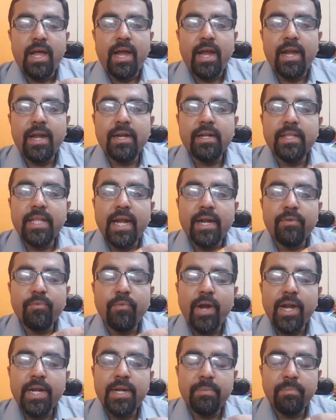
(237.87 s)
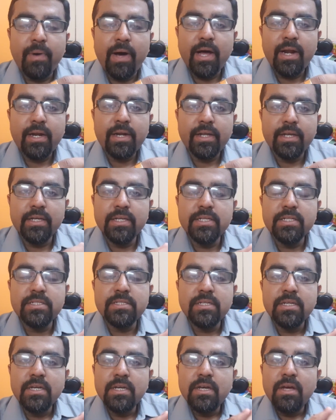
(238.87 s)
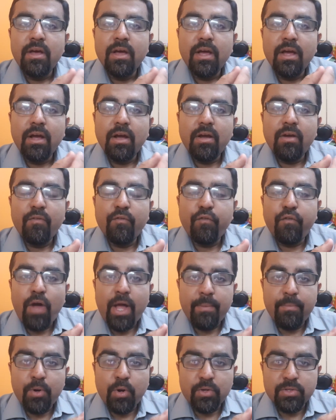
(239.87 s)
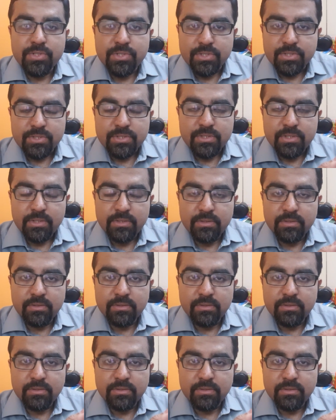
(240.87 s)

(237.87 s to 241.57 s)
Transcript: and that white part is fibrosis,